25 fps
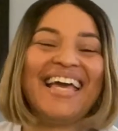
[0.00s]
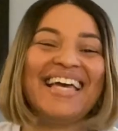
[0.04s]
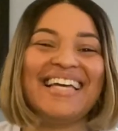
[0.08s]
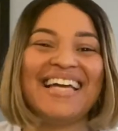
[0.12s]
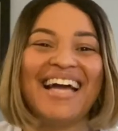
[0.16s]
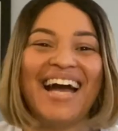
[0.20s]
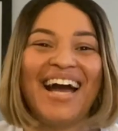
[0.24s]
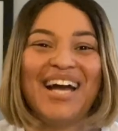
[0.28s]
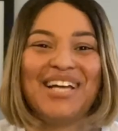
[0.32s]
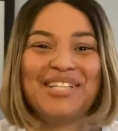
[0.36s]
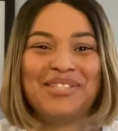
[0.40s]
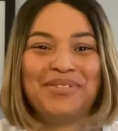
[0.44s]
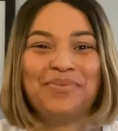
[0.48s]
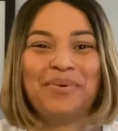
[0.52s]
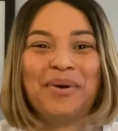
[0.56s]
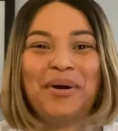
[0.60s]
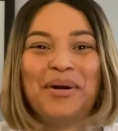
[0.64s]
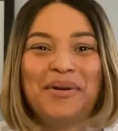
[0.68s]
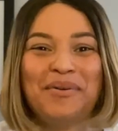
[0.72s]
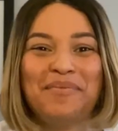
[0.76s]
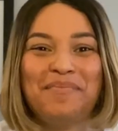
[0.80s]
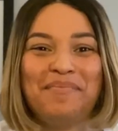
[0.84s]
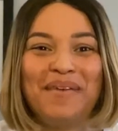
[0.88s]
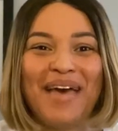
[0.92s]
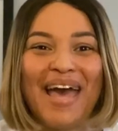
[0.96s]
guys,
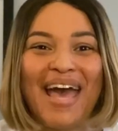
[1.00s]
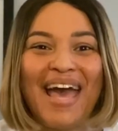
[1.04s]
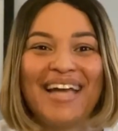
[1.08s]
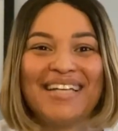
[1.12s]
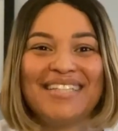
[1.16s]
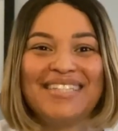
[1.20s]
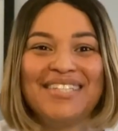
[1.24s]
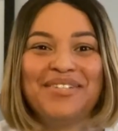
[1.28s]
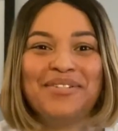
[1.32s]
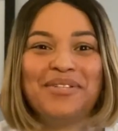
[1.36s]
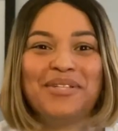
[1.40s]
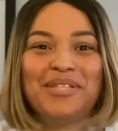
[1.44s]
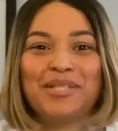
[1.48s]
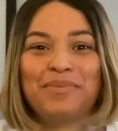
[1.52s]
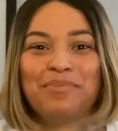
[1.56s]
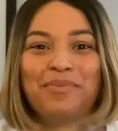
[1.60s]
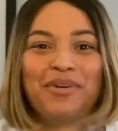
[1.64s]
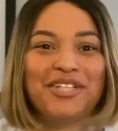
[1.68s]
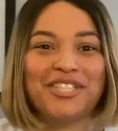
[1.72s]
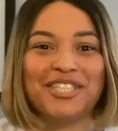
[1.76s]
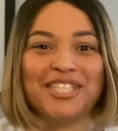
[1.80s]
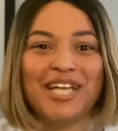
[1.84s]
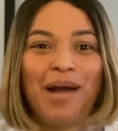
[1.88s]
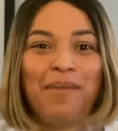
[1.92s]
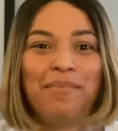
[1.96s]
welcome back to
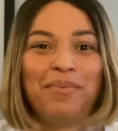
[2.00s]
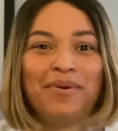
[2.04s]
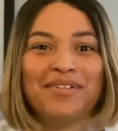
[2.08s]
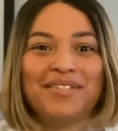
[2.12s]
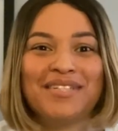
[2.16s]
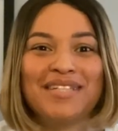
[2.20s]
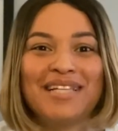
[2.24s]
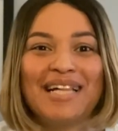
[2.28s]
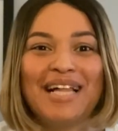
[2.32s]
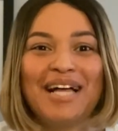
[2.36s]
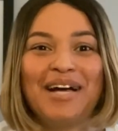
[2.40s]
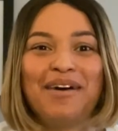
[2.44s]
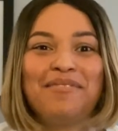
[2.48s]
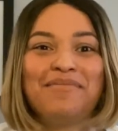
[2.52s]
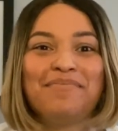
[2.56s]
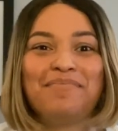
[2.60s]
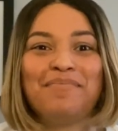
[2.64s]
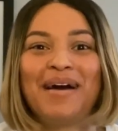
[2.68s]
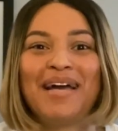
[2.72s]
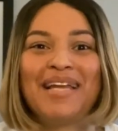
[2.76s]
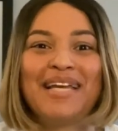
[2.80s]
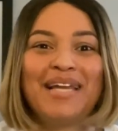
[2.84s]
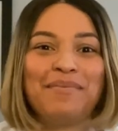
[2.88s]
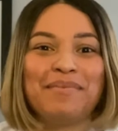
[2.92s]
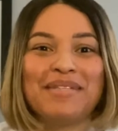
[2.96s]
Smart Shoppers Club.
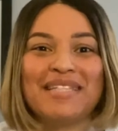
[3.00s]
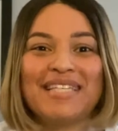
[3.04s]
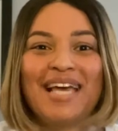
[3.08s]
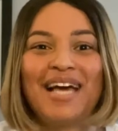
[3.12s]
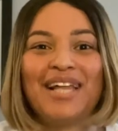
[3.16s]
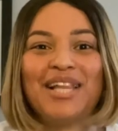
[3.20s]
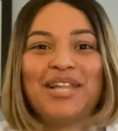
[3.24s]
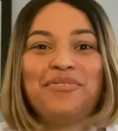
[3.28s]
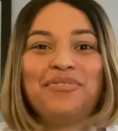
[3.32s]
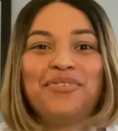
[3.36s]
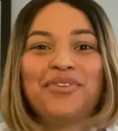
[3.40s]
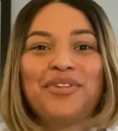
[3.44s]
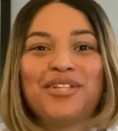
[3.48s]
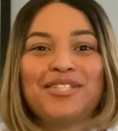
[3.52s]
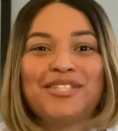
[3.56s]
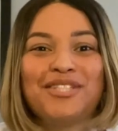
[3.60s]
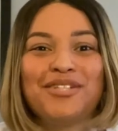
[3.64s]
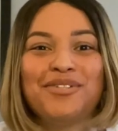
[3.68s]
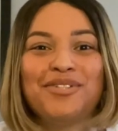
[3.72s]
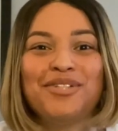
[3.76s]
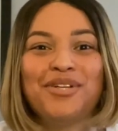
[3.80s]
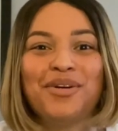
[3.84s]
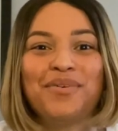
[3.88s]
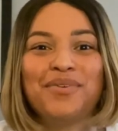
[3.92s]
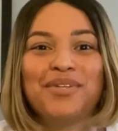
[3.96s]
My name is Kelly. For those of you
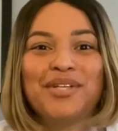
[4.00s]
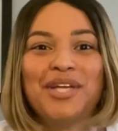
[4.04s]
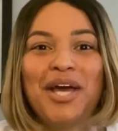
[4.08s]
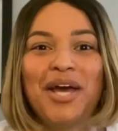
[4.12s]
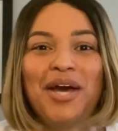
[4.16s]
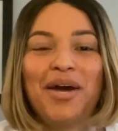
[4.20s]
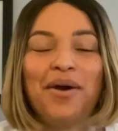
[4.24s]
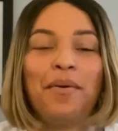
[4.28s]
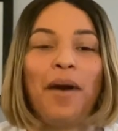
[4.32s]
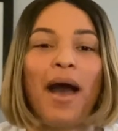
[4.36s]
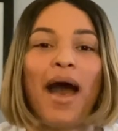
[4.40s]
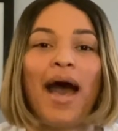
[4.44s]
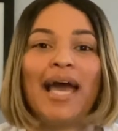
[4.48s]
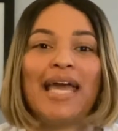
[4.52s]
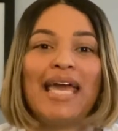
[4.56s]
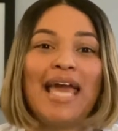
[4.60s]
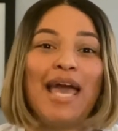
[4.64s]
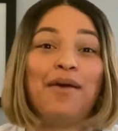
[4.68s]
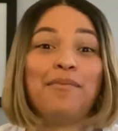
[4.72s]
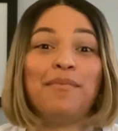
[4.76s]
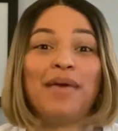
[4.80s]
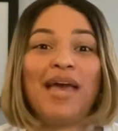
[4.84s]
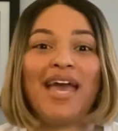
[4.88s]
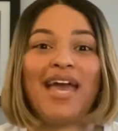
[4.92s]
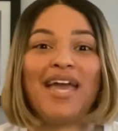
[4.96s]
who don't know, I
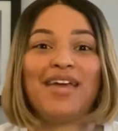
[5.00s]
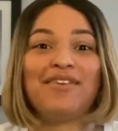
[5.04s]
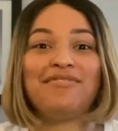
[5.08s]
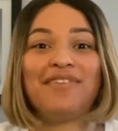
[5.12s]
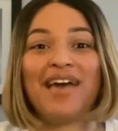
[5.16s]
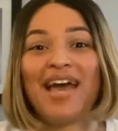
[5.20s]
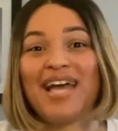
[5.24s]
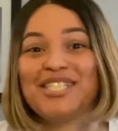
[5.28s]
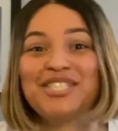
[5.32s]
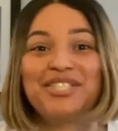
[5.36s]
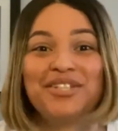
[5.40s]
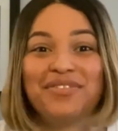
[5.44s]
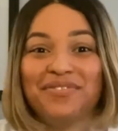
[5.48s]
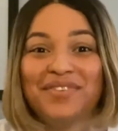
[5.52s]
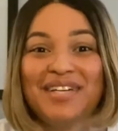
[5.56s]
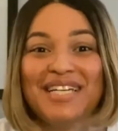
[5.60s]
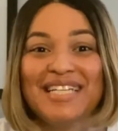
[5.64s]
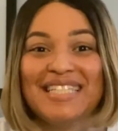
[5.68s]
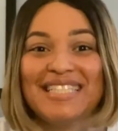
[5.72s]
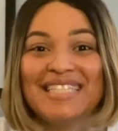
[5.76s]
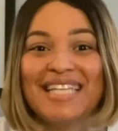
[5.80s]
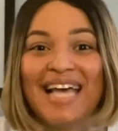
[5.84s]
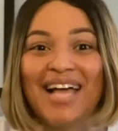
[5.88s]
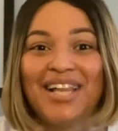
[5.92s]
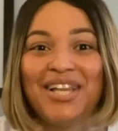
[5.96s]
am a fashion
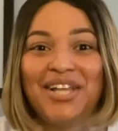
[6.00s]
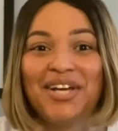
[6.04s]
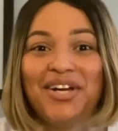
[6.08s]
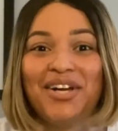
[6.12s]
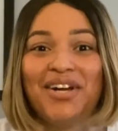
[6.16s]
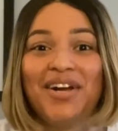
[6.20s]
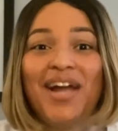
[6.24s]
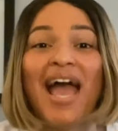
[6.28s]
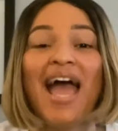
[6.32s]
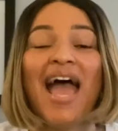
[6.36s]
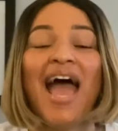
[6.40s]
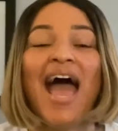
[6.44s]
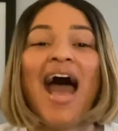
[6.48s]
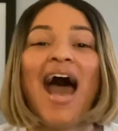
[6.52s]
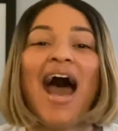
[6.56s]
reseller.